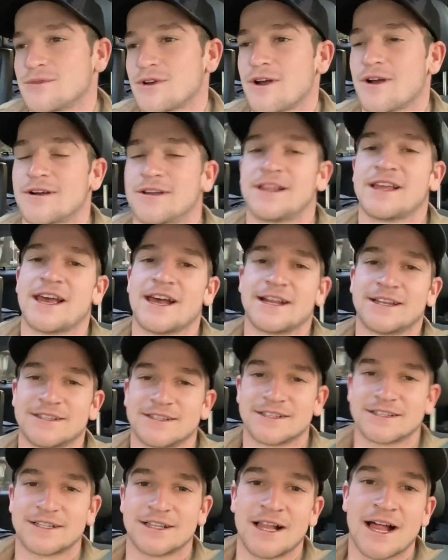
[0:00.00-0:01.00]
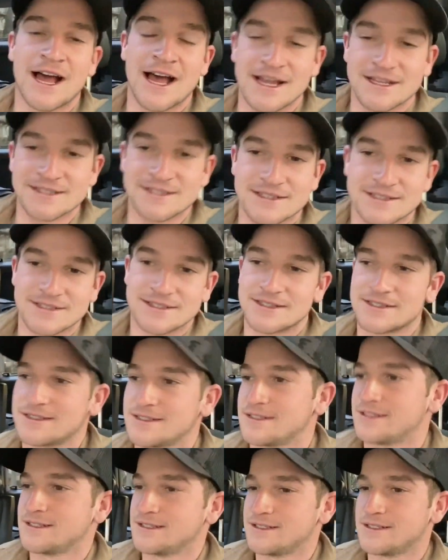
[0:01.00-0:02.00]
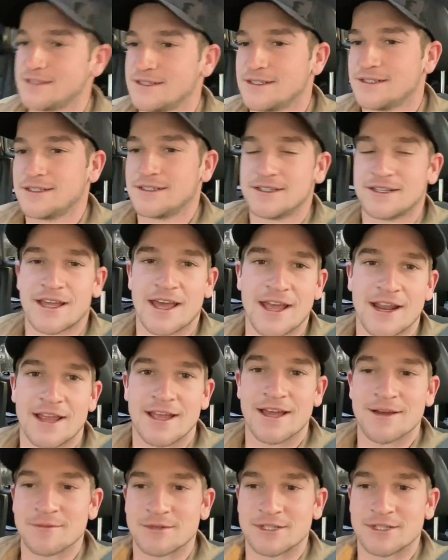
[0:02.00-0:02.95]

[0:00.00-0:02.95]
currently headed to class, 8 a.m.